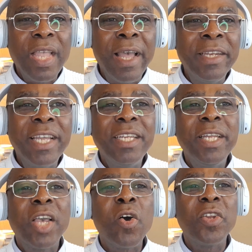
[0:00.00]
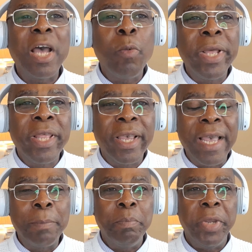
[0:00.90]
And then in the corner where they
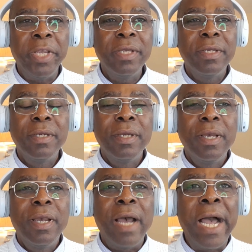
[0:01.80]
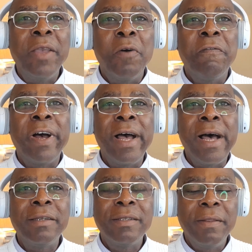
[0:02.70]
kept me, I
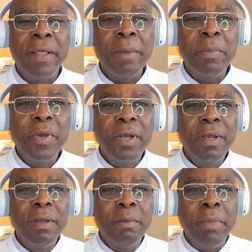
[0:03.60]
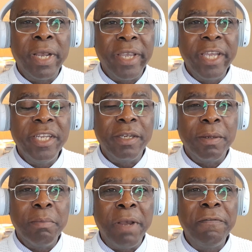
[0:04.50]
overheard them bargaining.
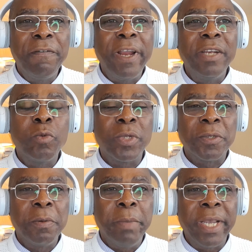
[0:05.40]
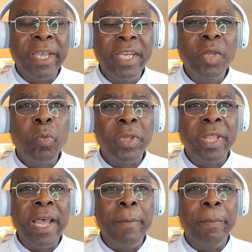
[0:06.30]
My friend was bargaining with
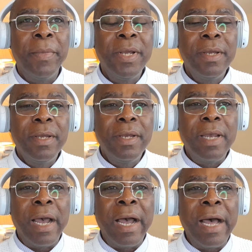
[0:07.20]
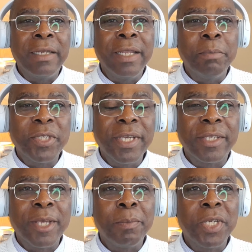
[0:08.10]
them. I heard them say
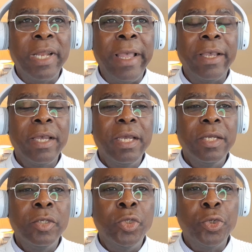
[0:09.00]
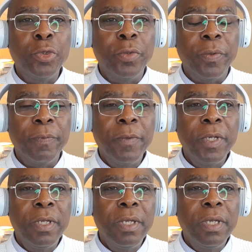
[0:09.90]
something like, June,
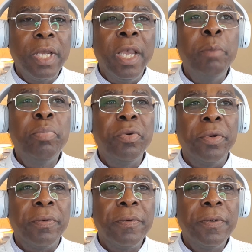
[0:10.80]
April.